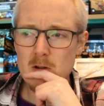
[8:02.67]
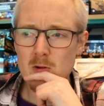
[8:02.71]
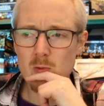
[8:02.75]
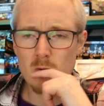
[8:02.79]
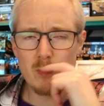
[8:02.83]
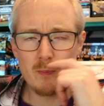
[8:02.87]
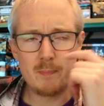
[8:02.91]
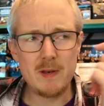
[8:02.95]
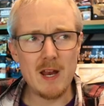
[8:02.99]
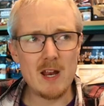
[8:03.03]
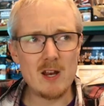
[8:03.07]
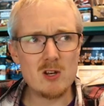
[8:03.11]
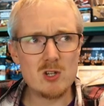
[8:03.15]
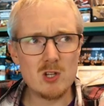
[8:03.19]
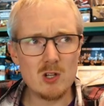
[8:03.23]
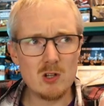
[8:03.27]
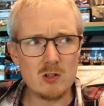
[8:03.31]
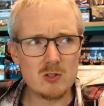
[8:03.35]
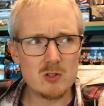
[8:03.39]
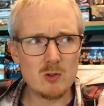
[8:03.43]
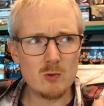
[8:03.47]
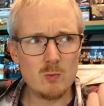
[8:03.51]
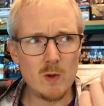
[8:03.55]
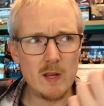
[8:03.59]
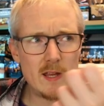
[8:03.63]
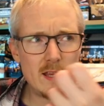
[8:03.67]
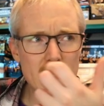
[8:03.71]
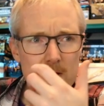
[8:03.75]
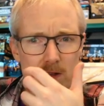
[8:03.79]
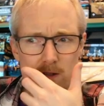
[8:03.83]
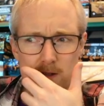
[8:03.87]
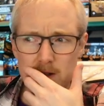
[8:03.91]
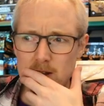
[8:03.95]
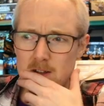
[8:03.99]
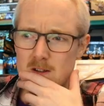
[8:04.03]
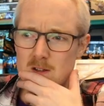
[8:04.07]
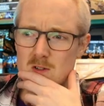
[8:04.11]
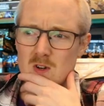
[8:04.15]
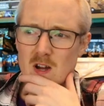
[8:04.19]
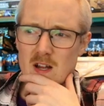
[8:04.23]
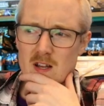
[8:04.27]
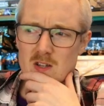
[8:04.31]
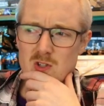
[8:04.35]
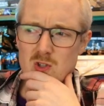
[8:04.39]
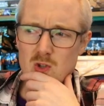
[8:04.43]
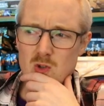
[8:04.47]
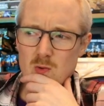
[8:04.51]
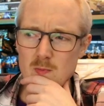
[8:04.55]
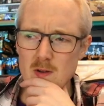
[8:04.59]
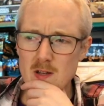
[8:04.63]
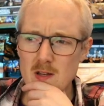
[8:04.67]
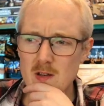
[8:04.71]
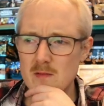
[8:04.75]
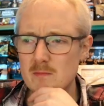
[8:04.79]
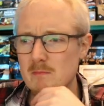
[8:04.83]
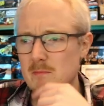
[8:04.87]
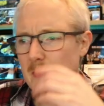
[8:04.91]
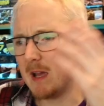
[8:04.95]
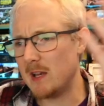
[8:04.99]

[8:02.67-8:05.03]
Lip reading: We're potentially also weak into like transhuman,